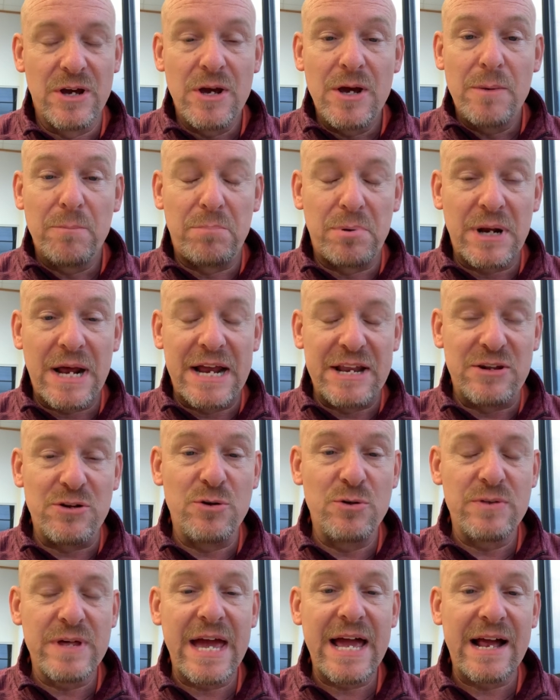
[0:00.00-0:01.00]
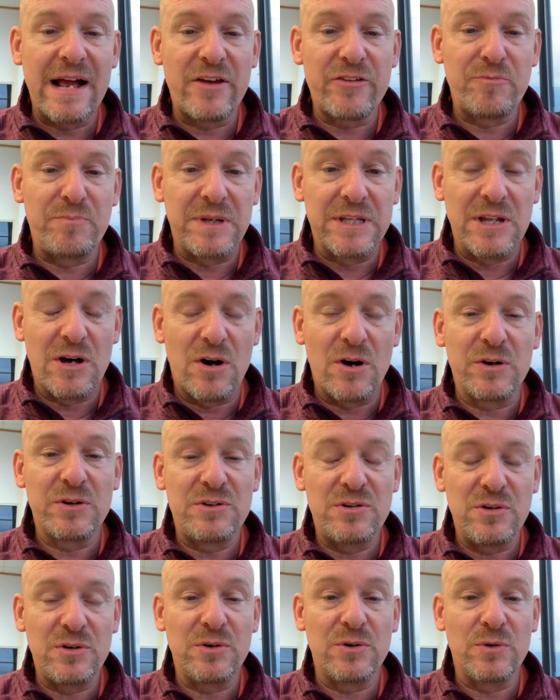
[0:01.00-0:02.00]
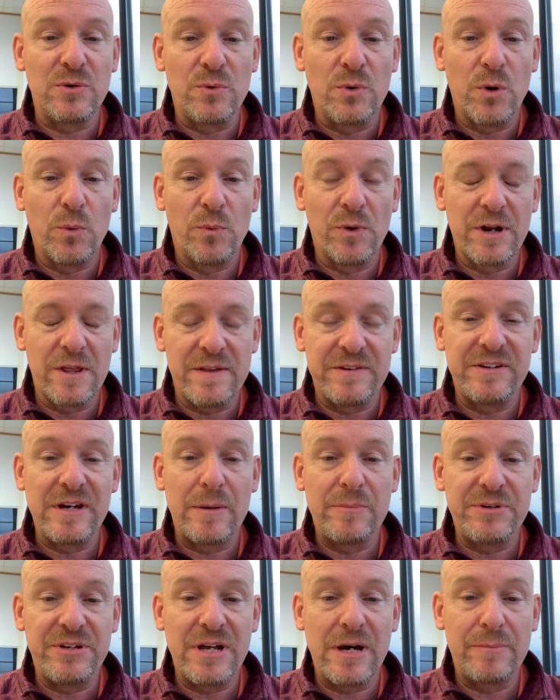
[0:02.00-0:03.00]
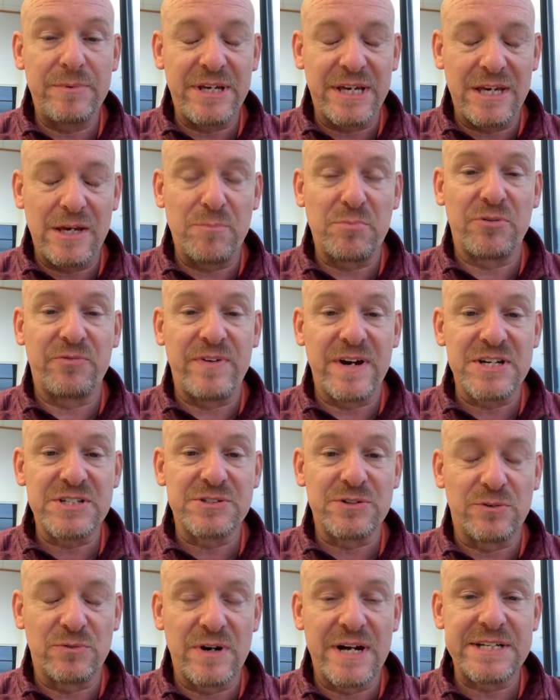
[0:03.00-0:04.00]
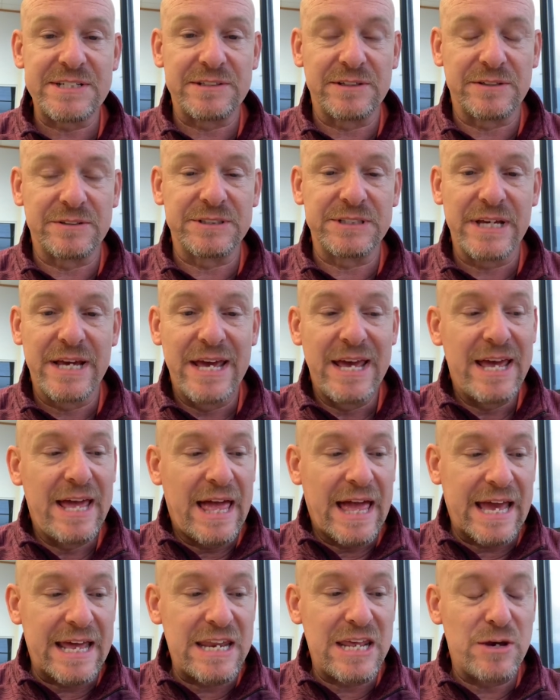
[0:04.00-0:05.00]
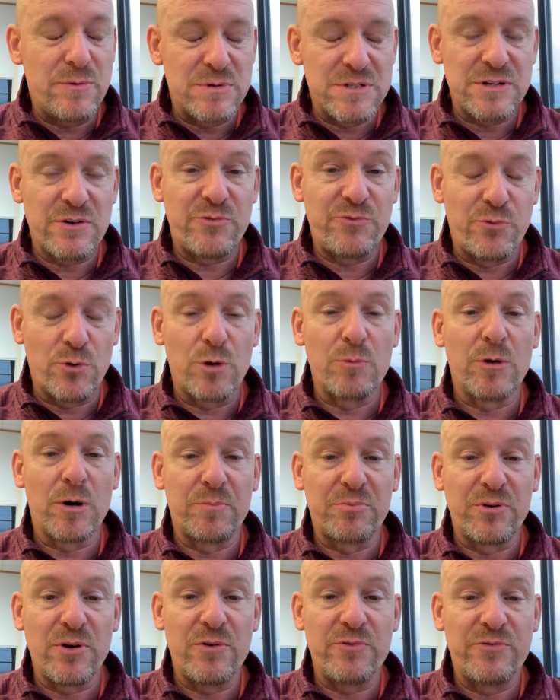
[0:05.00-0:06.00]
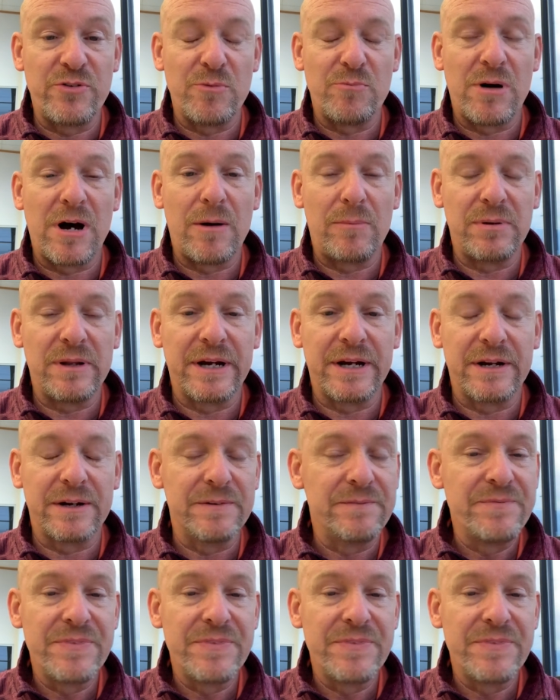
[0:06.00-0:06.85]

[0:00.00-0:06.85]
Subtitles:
but I knew the house belonged to one of the WWE professional wrestlers, and he was a former pro football player.